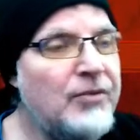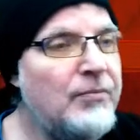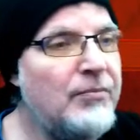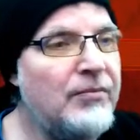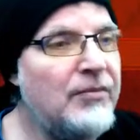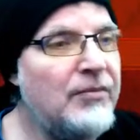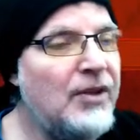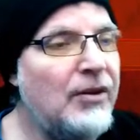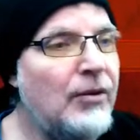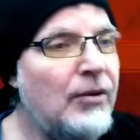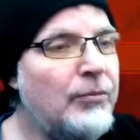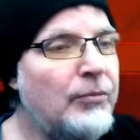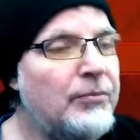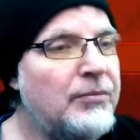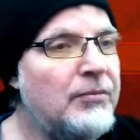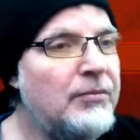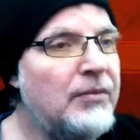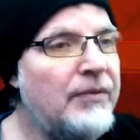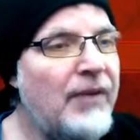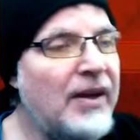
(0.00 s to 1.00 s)
You know,
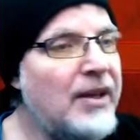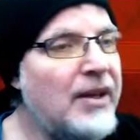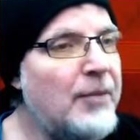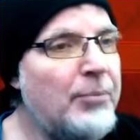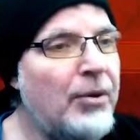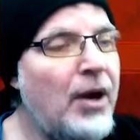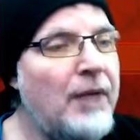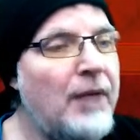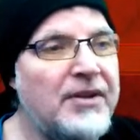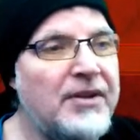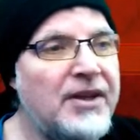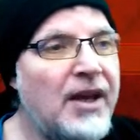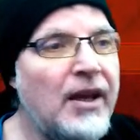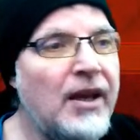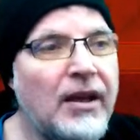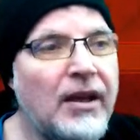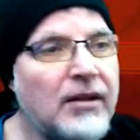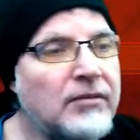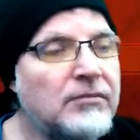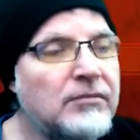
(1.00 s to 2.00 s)
if I get profit, take
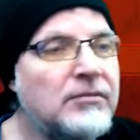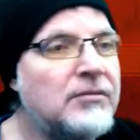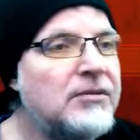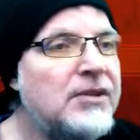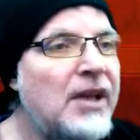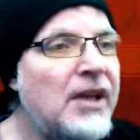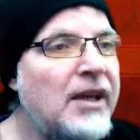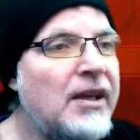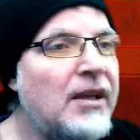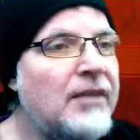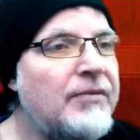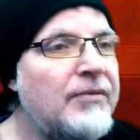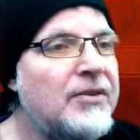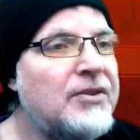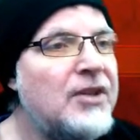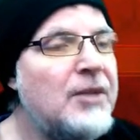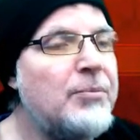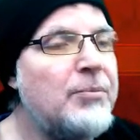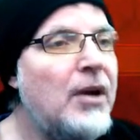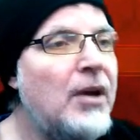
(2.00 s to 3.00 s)
it. Take it. If you see
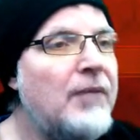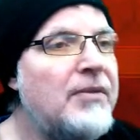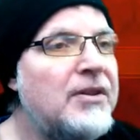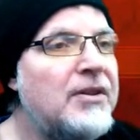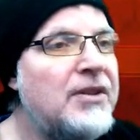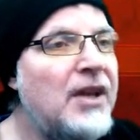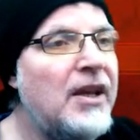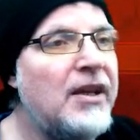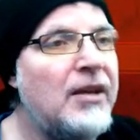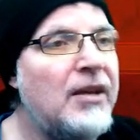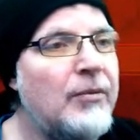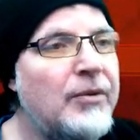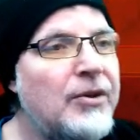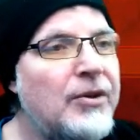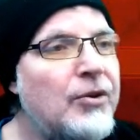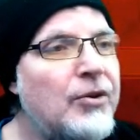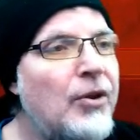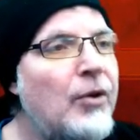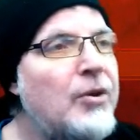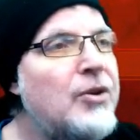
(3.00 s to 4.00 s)
profit, take it. When you
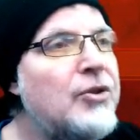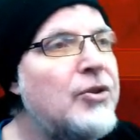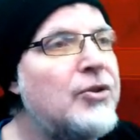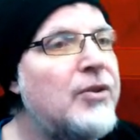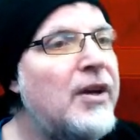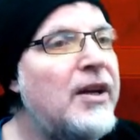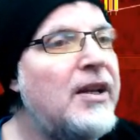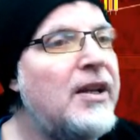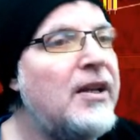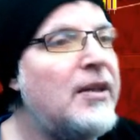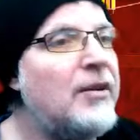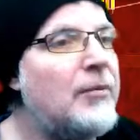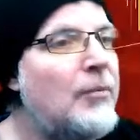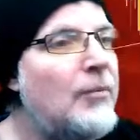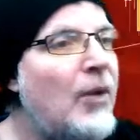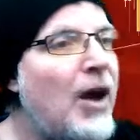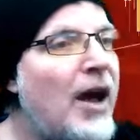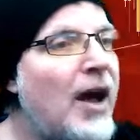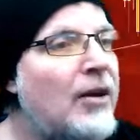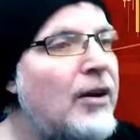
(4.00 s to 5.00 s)
know you're trading in a
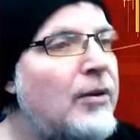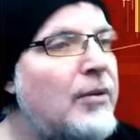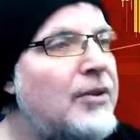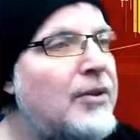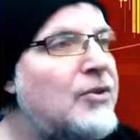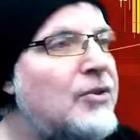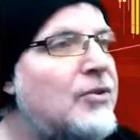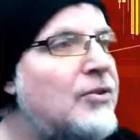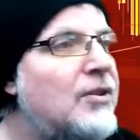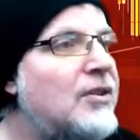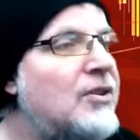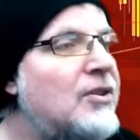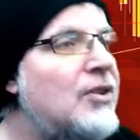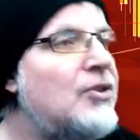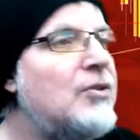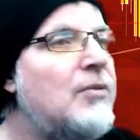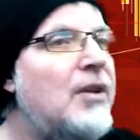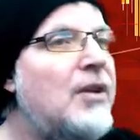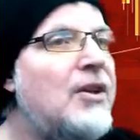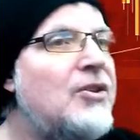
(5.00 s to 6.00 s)
higher risk
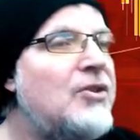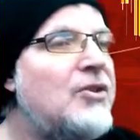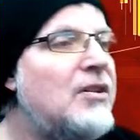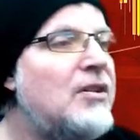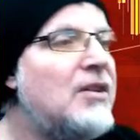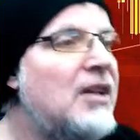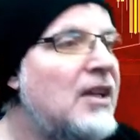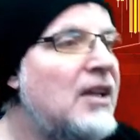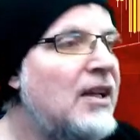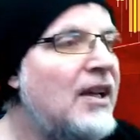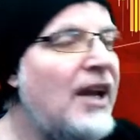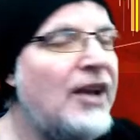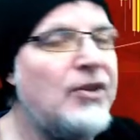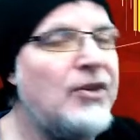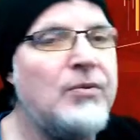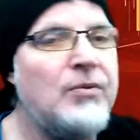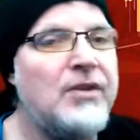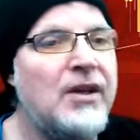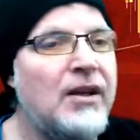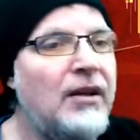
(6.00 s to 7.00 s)
situation and you
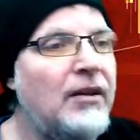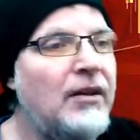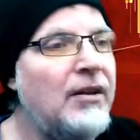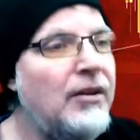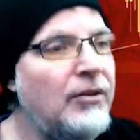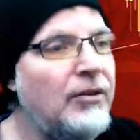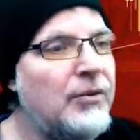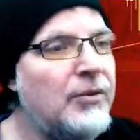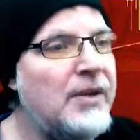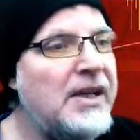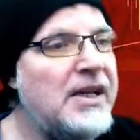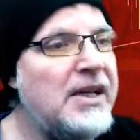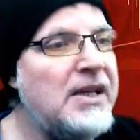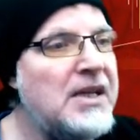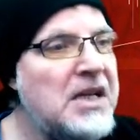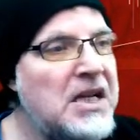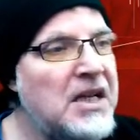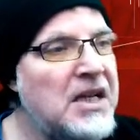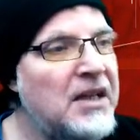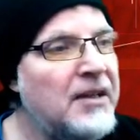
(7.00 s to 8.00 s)
get a little green,
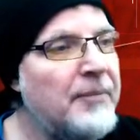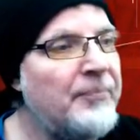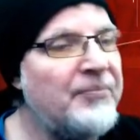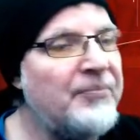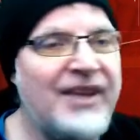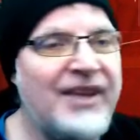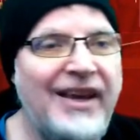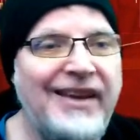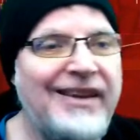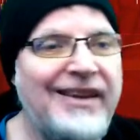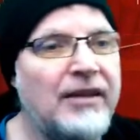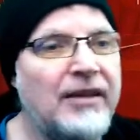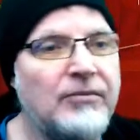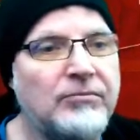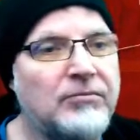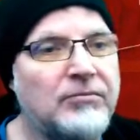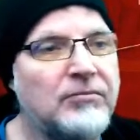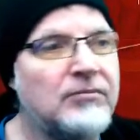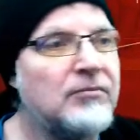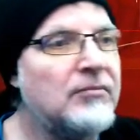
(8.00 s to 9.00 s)
take it.
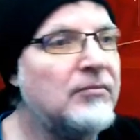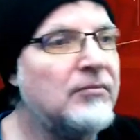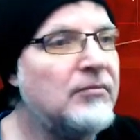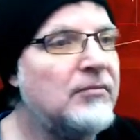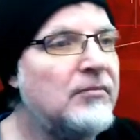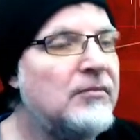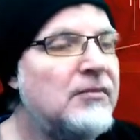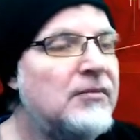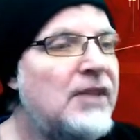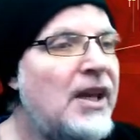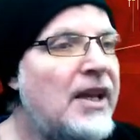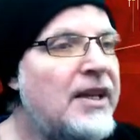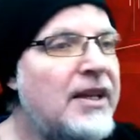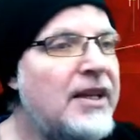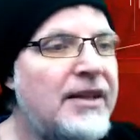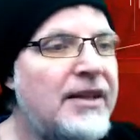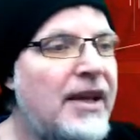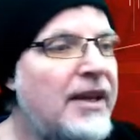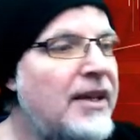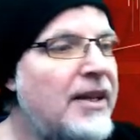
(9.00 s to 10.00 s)
Take it,
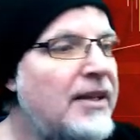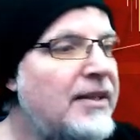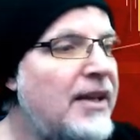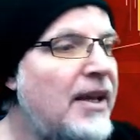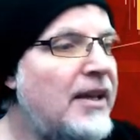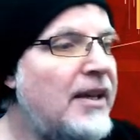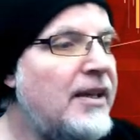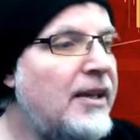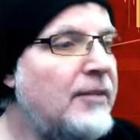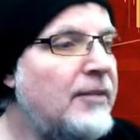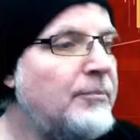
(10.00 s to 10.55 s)
take it, take it.